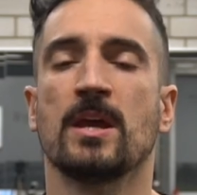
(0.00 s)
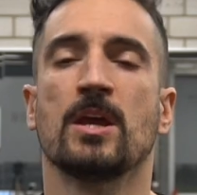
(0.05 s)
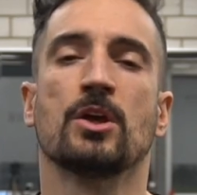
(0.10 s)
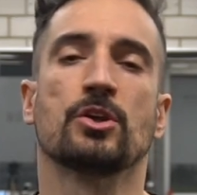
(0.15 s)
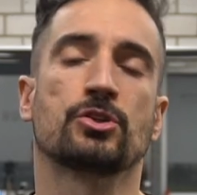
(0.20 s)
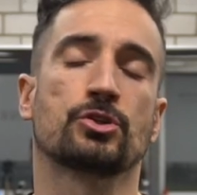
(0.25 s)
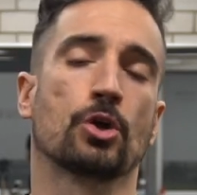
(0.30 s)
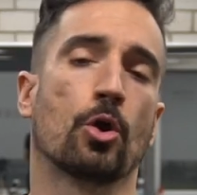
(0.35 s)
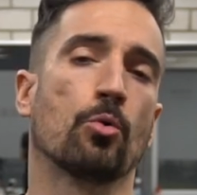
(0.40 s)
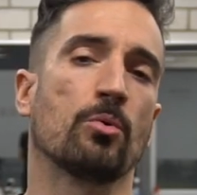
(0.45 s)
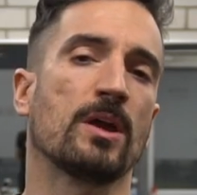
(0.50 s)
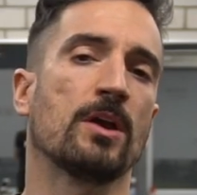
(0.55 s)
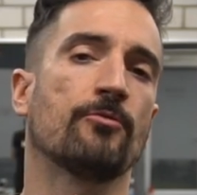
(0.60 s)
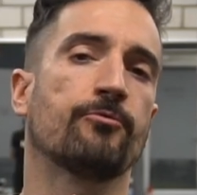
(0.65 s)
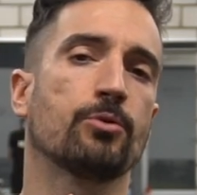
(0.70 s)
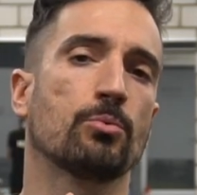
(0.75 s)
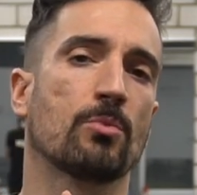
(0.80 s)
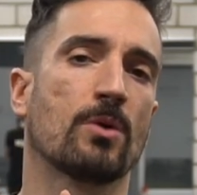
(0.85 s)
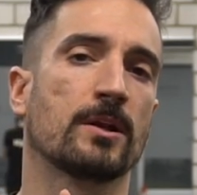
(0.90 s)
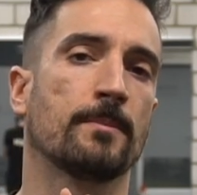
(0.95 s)
So if
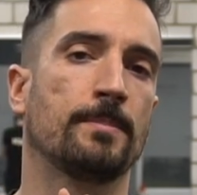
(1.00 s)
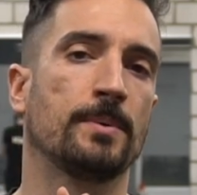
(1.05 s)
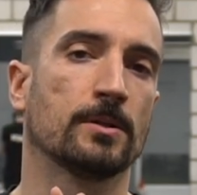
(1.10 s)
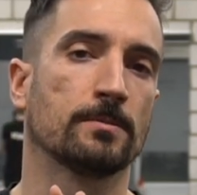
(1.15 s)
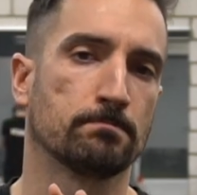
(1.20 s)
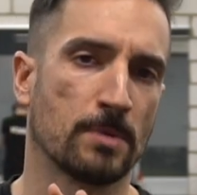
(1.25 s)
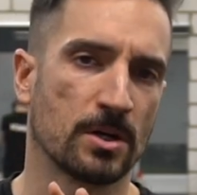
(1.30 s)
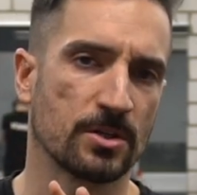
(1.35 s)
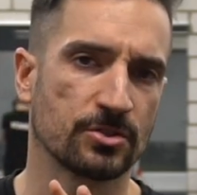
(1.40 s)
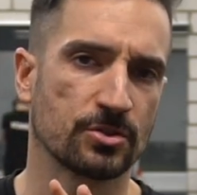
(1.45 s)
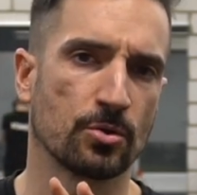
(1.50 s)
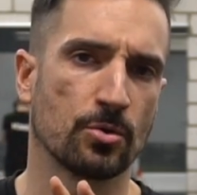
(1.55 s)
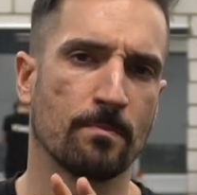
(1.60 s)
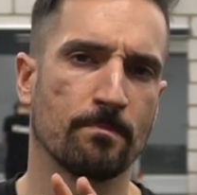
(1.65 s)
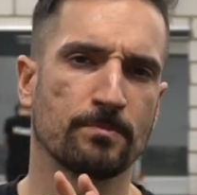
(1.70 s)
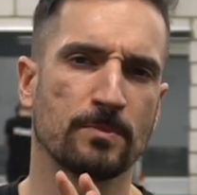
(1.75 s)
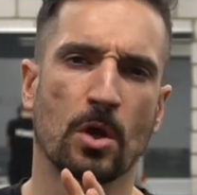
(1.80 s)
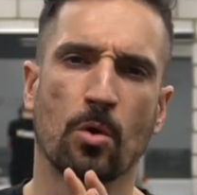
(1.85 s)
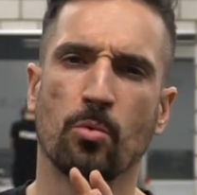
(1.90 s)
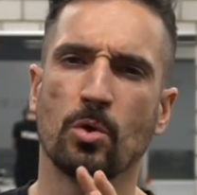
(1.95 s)
we want to build muscle,
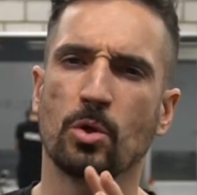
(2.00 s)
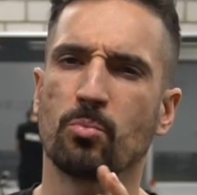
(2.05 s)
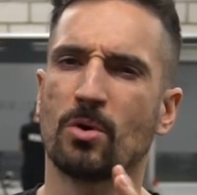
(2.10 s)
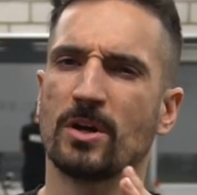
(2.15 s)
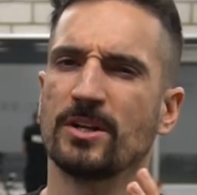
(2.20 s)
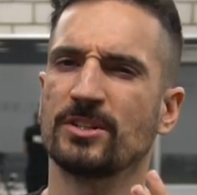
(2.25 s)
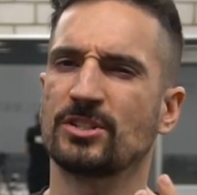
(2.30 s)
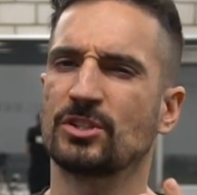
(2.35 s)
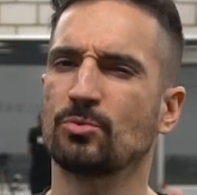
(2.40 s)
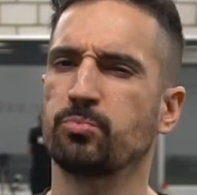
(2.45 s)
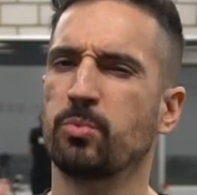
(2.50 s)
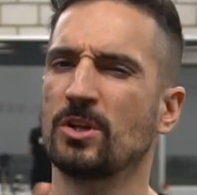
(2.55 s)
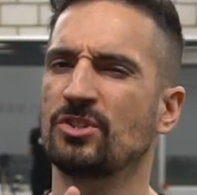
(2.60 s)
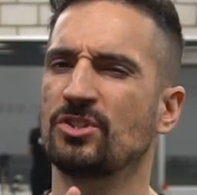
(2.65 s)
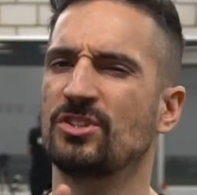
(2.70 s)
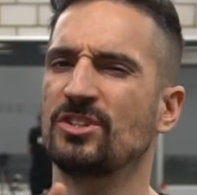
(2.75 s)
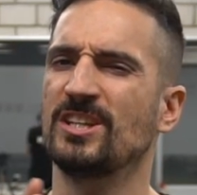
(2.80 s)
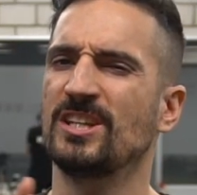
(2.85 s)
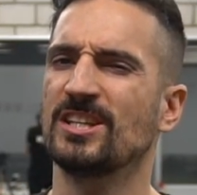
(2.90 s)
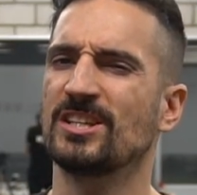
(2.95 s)
we want to
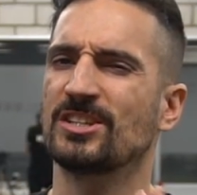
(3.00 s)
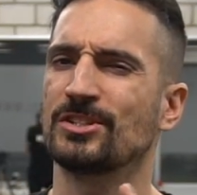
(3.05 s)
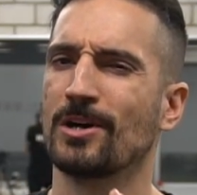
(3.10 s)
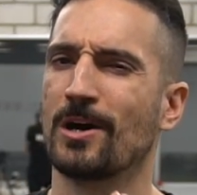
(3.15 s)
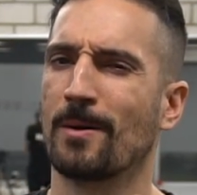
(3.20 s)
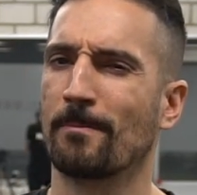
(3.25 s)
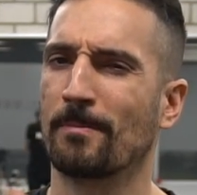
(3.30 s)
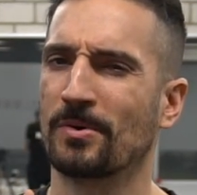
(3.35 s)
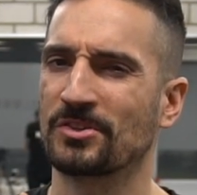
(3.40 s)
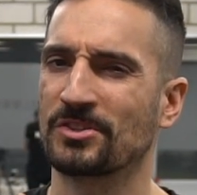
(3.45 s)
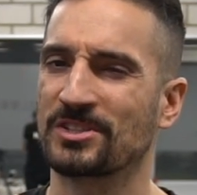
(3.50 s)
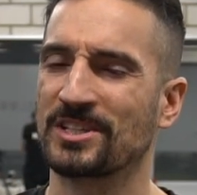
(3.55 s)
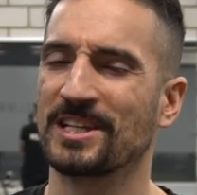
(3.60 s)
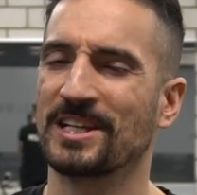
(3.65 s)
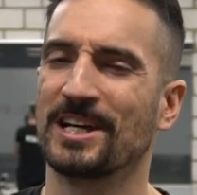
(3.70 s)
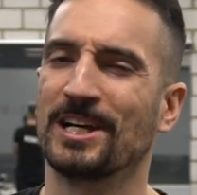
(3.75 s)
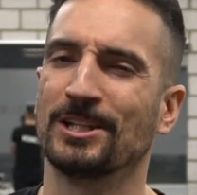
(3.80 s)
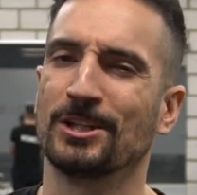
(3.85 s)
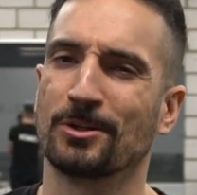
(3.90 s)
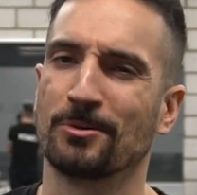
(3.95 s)
switch these numbers
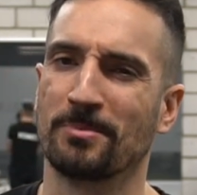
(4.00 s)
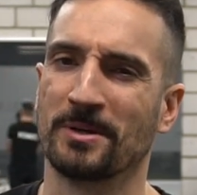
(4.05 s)
a little